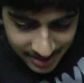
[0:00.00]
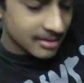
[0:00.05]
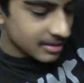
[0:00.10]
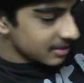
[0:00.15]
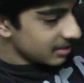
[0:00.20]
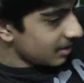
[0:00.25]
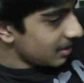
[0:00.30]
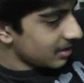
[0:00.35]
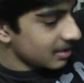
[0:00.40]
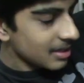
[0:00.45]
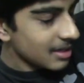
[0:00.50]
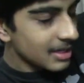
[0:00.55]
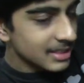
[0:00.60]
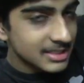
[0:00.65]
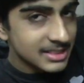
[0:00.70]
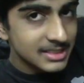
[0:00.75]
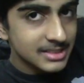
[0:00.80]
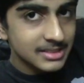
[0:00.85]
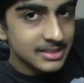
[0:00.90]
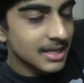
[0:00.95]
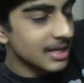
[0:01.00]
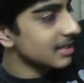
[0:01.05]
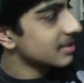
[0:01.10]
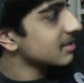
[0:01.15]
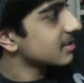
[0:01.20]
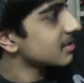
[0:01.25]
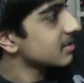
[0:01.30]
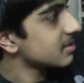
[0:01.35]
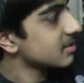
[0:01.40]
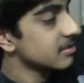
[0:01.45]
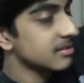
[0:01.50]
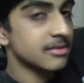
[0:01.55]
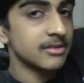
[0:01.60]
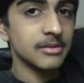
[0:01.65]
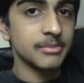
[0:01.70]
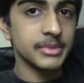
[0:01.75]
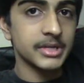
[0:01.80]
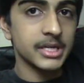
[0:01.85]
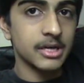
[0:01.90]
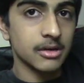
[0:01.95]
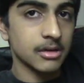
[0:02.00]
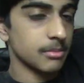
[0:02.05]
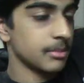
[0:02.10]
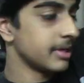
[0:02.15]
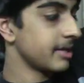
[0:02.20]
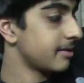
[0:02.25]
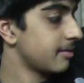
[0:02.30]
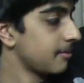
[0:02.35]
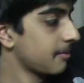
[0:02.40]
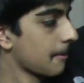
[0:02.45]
Let's trim it down a bit.